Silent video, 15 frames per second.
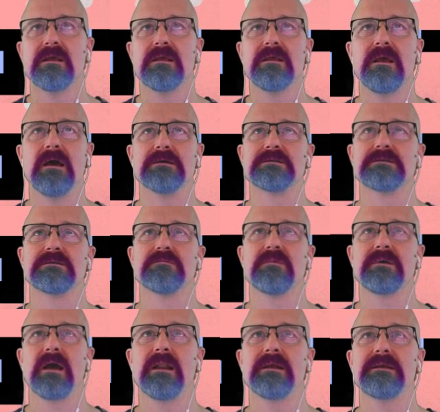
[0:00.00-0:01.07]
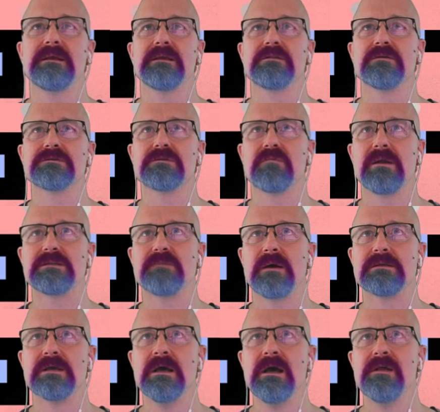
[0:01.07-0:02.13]
Yeah. Yes, we got to get those in the right
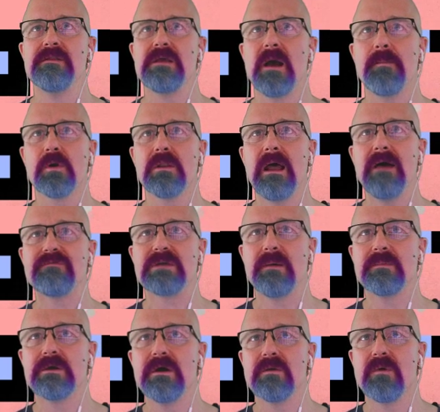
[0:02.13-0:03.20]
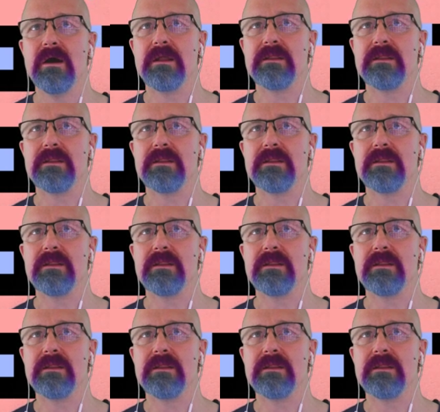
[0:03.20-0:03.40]
spots. The upper left, I'm good with.